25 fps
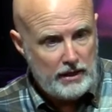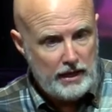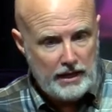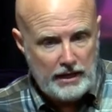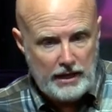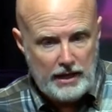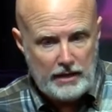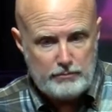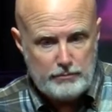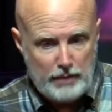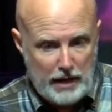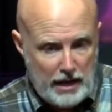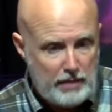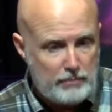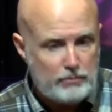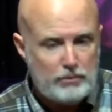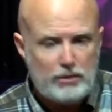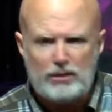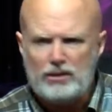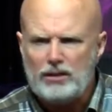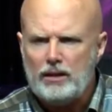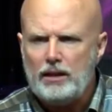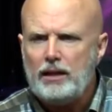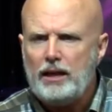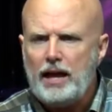And I'm, I'm
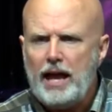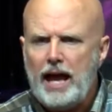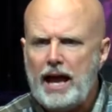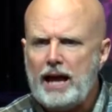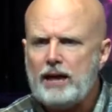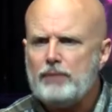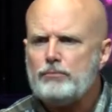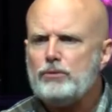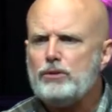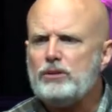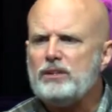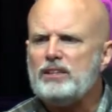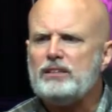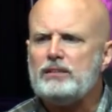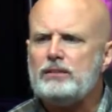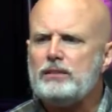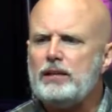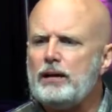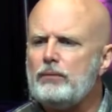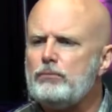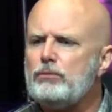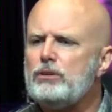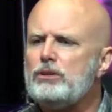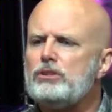going to, I'm going to, I'm